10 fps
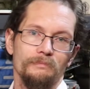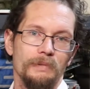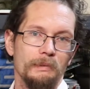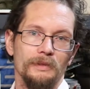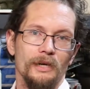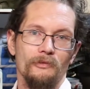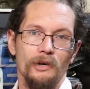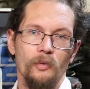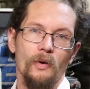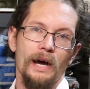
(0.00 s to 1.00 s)
people don't
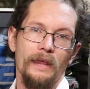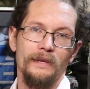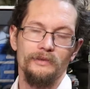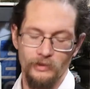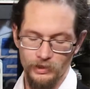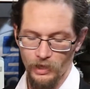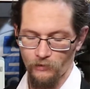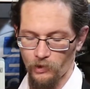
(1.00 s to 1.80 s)
require that sort of stuff,